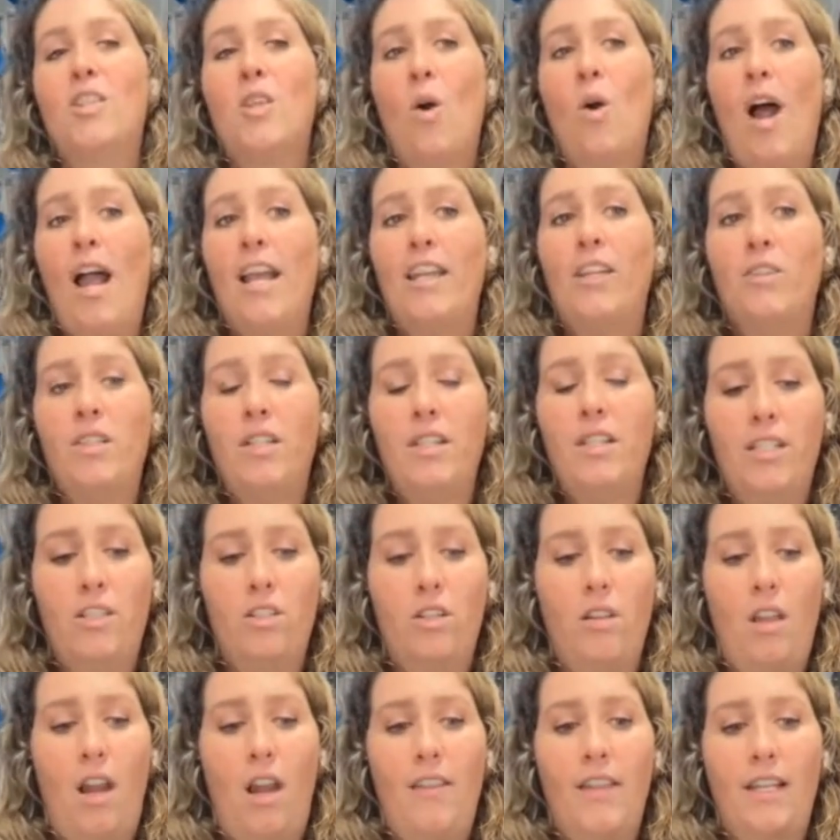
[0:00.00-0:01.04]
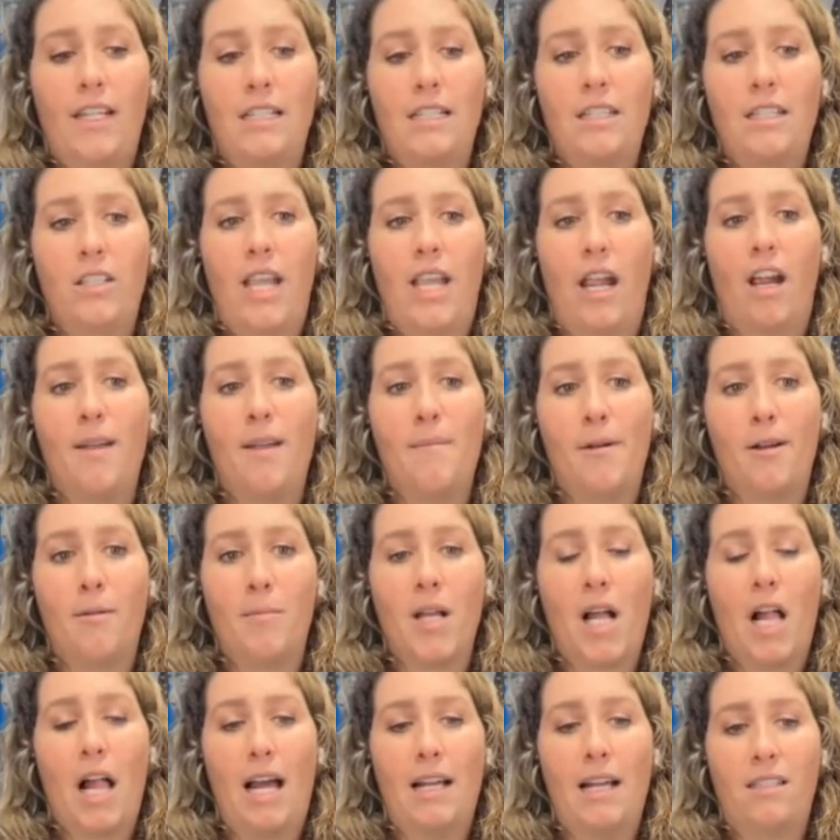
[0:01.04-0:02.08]
So I used to teach a lot of the concealed carry
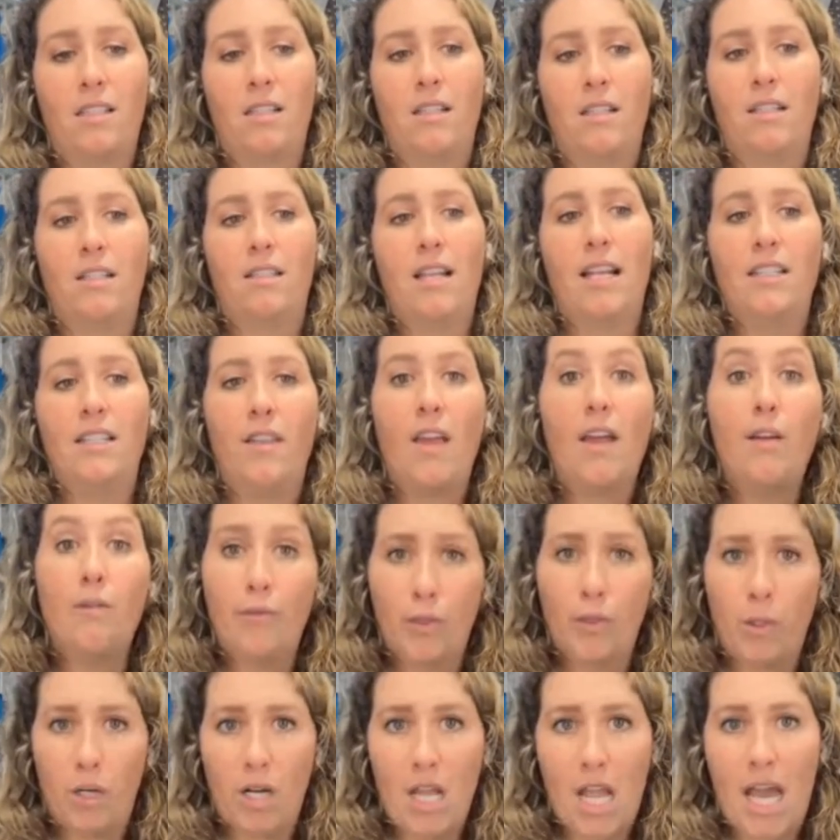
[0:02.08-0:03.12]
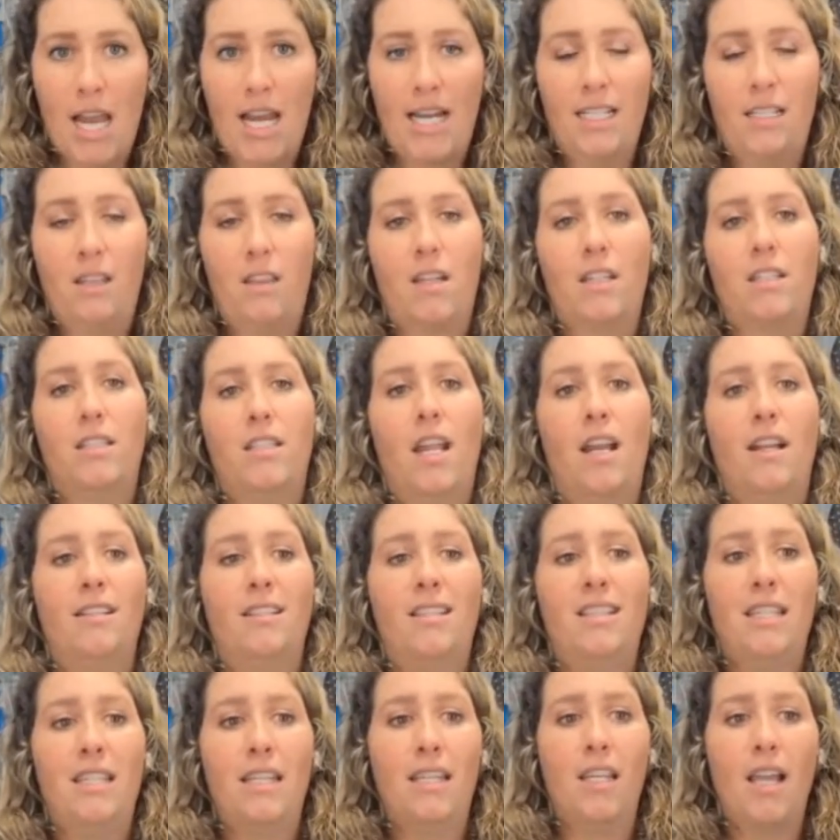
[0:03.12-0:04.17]
permit classes. I did that in Florida and I did that in
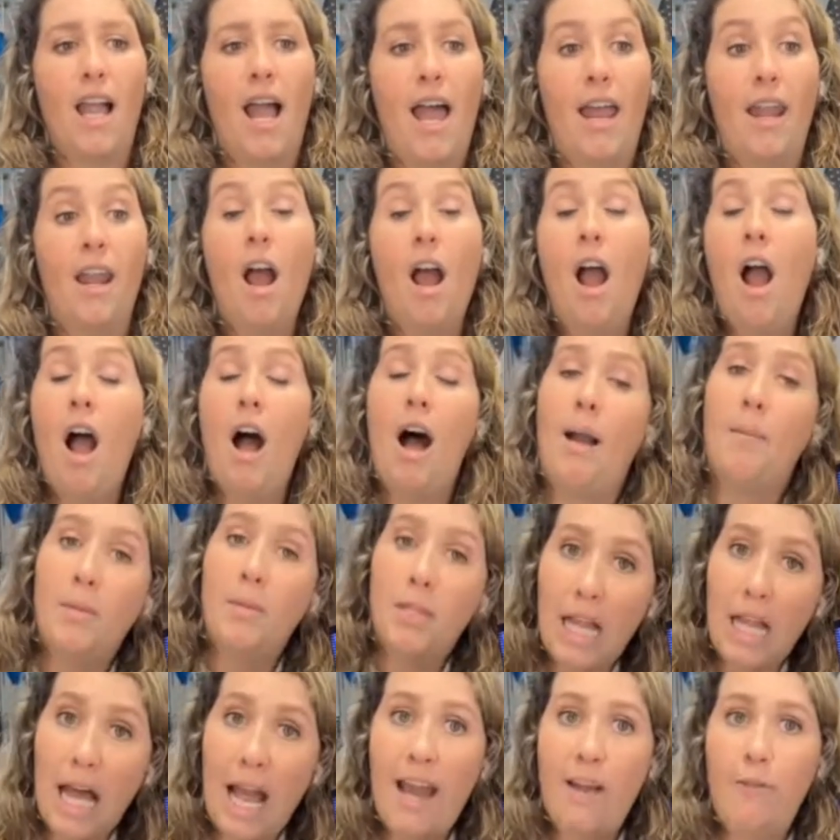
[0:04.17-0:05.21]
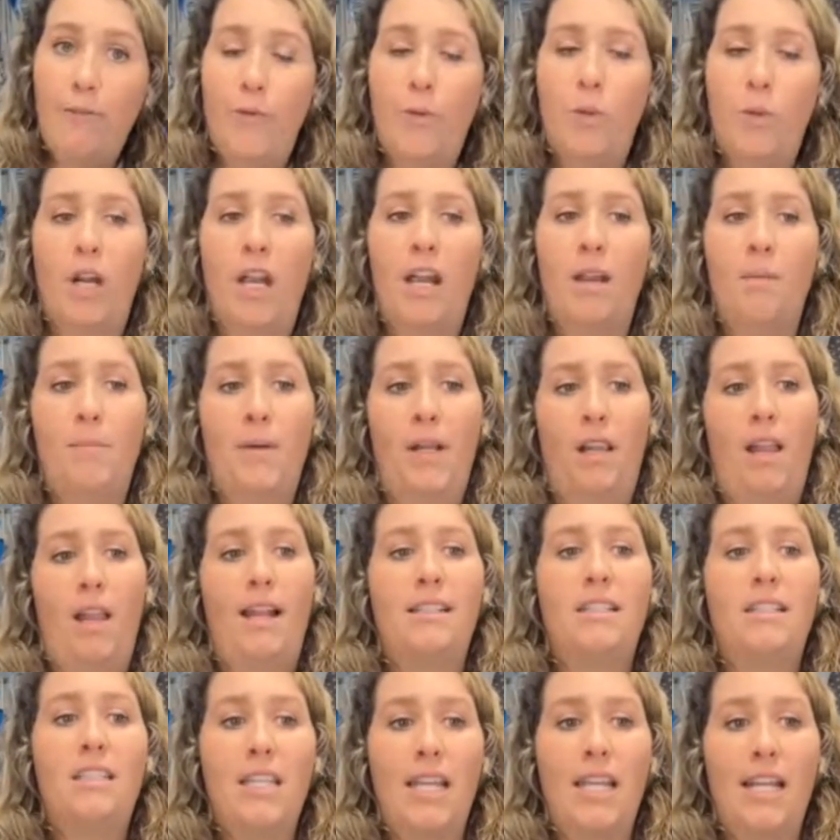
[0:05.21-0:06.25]
Tennessee, and I'm glad for it. But a lot
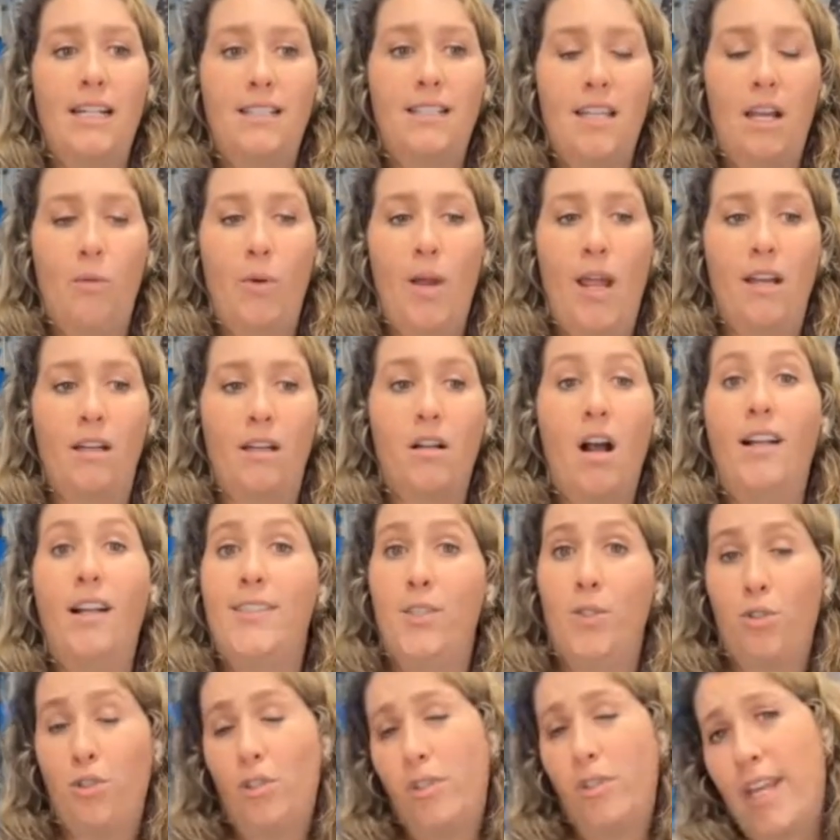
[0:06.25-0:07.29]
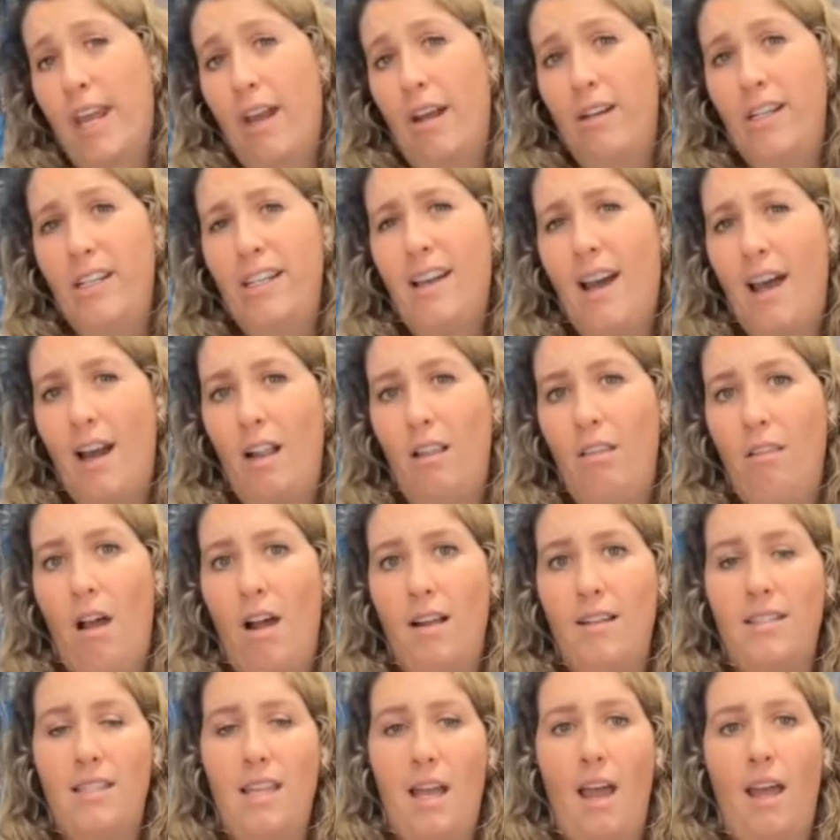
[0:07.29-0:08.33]
of states that went constitutional carry kind of
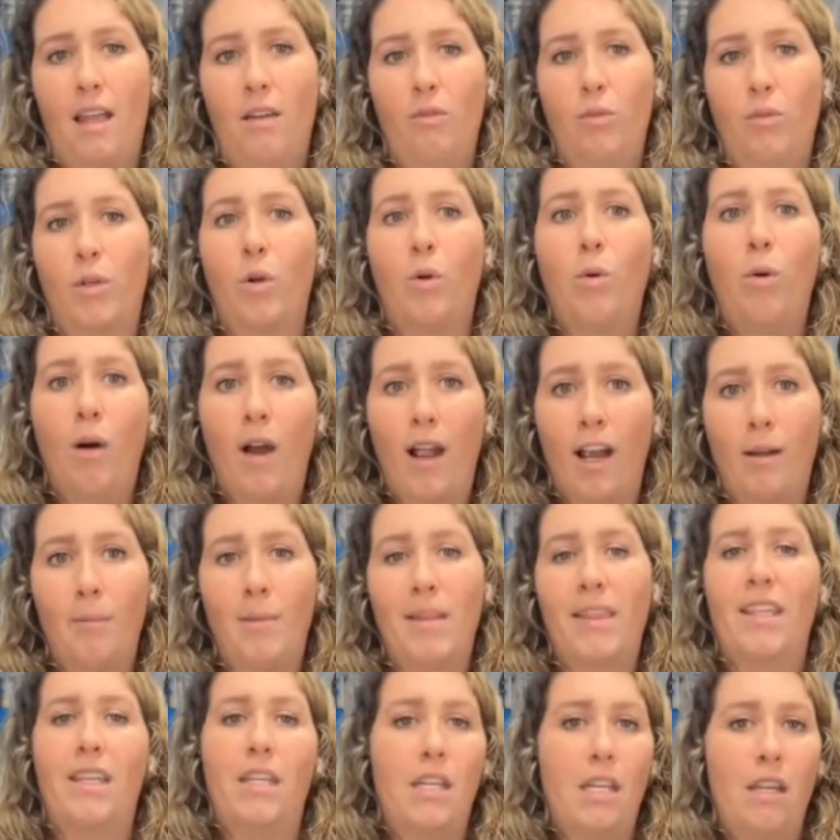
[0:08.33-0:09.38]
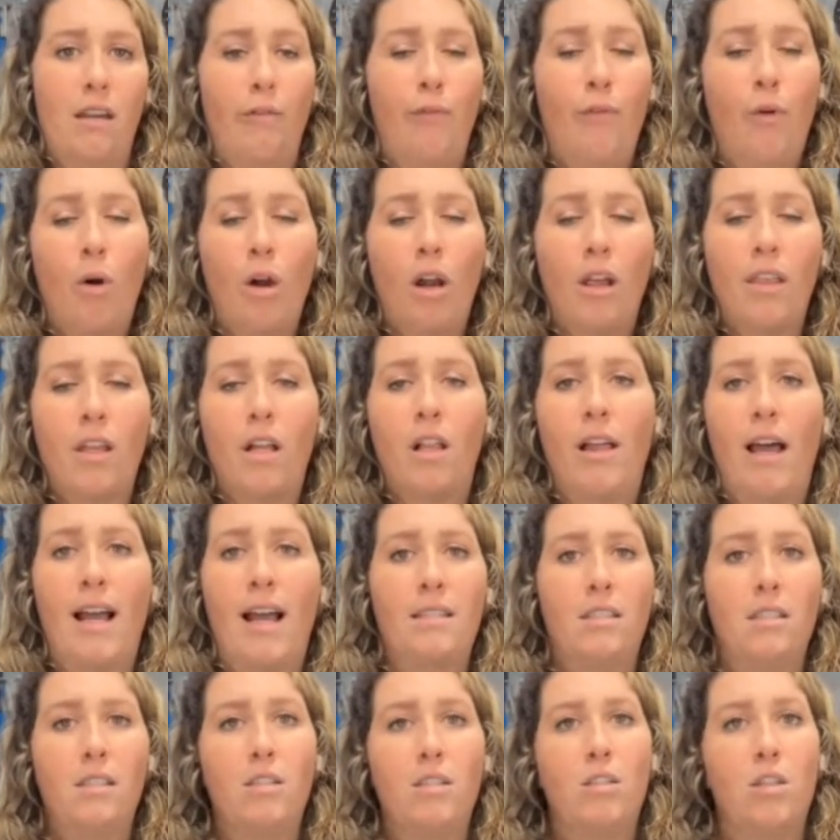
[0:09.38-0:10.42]
lost that requirement, the need for the
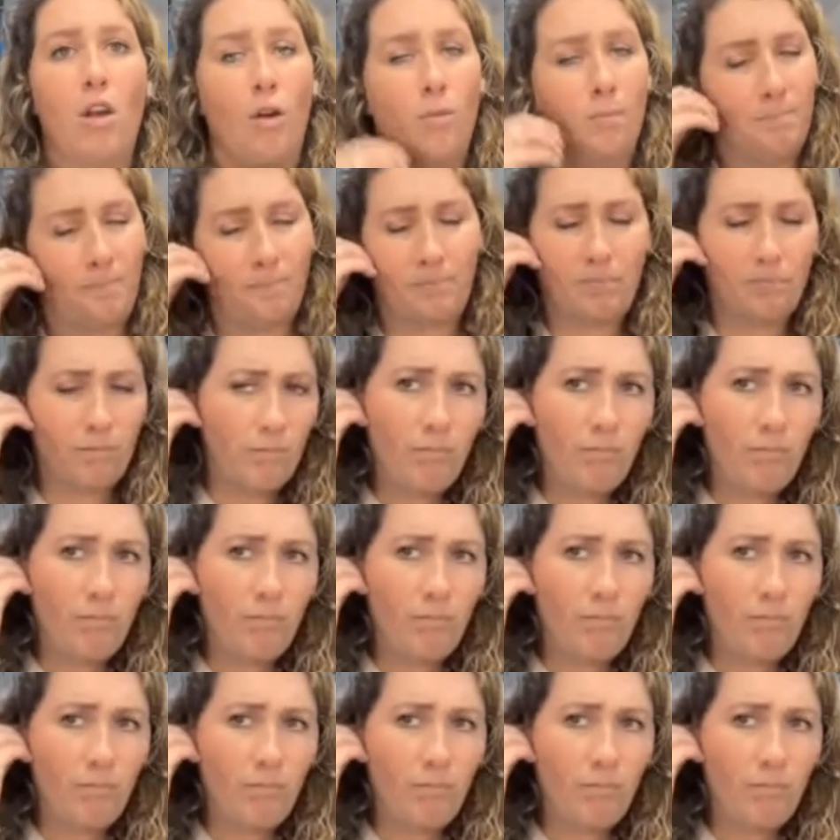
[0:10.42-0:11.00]
classes. So